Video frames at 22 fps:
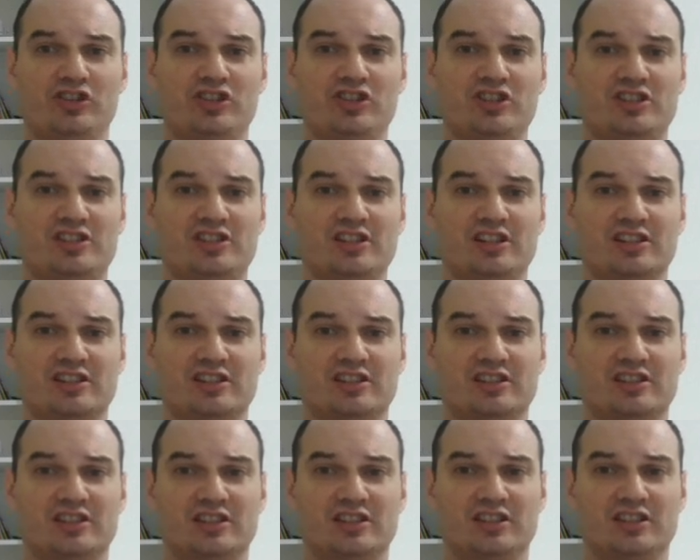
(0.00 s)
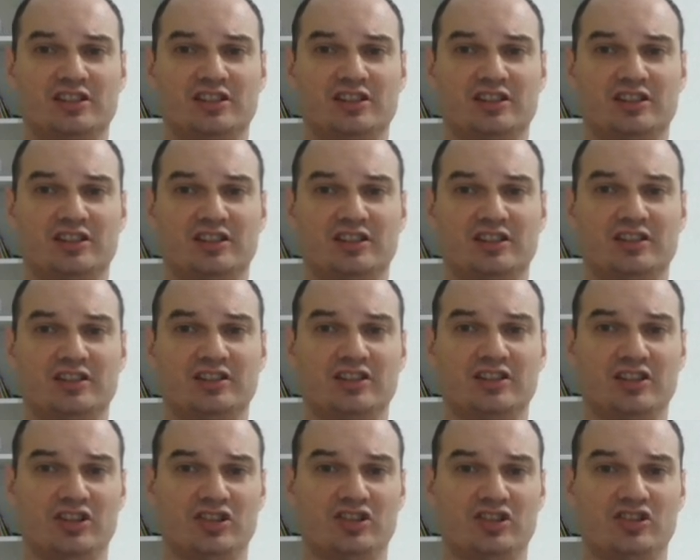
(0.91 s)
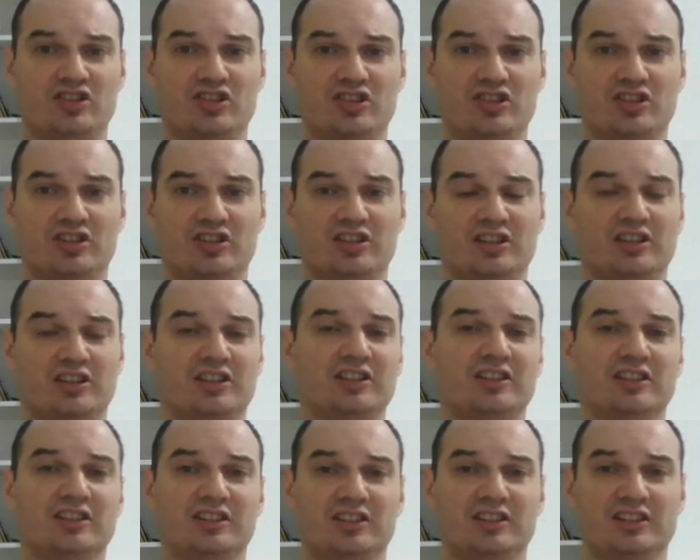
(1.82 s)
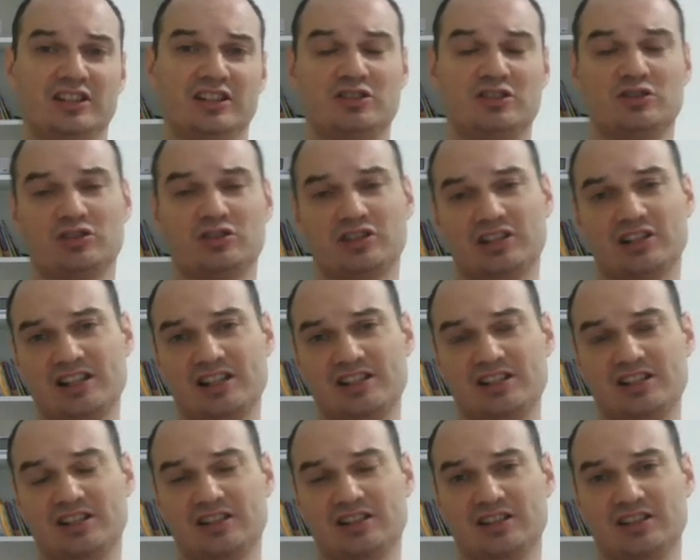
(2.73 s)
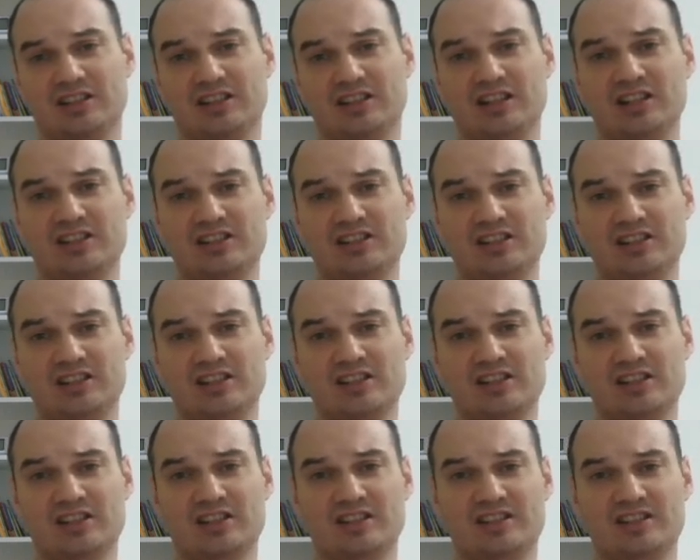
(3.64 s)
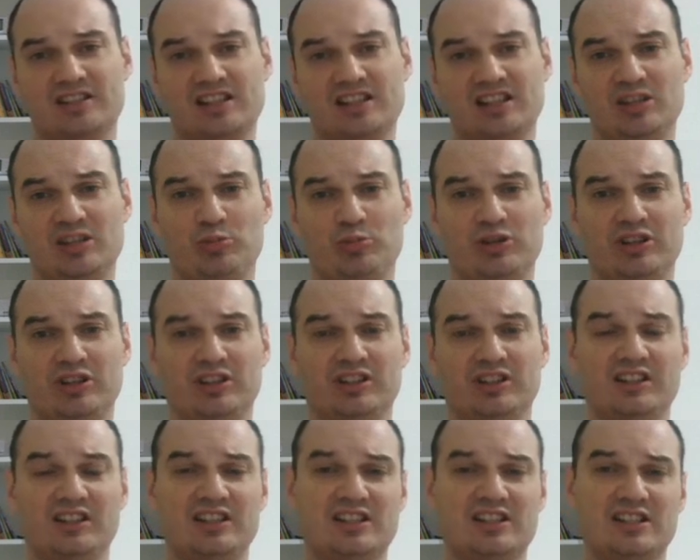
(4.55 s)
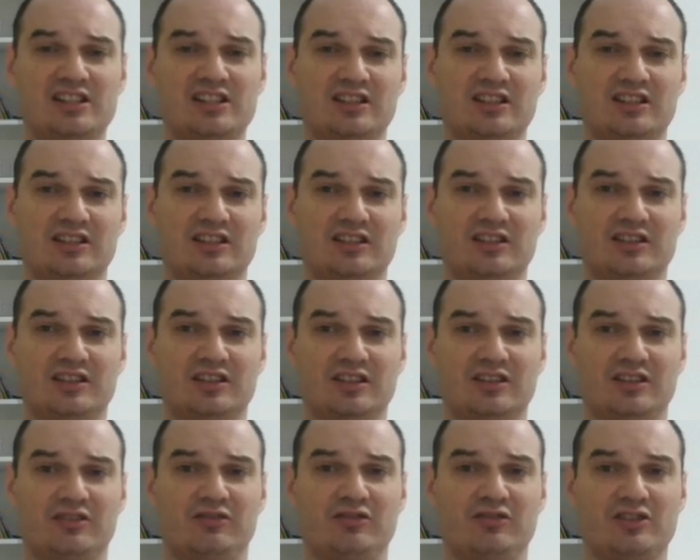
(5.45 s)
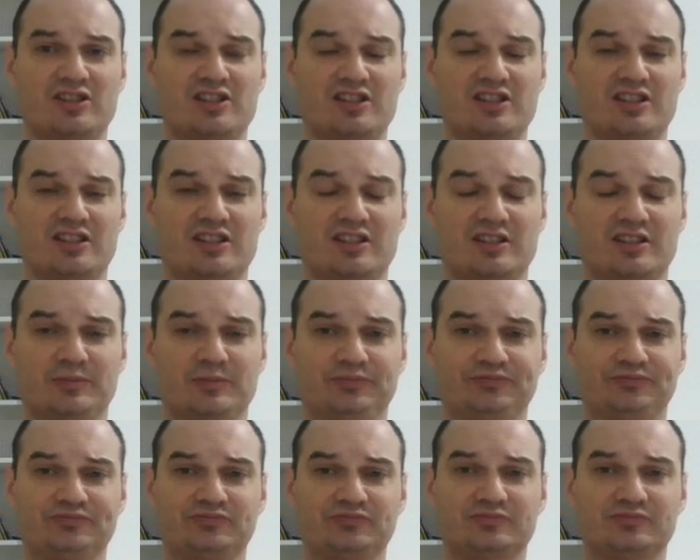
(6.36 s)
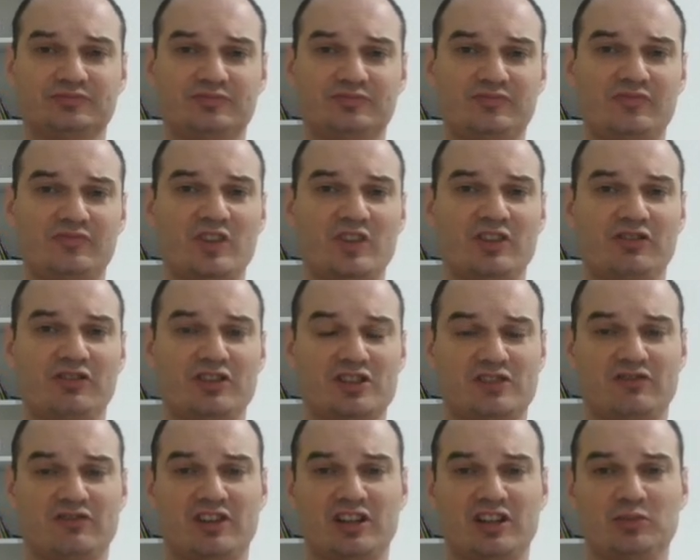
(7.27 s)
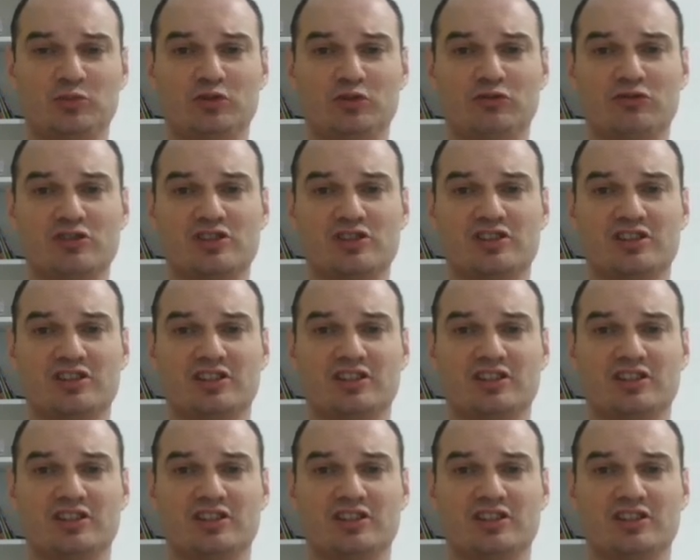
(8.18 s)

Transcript: g6. And this is a classical King's Indian setup, and this is first funny move was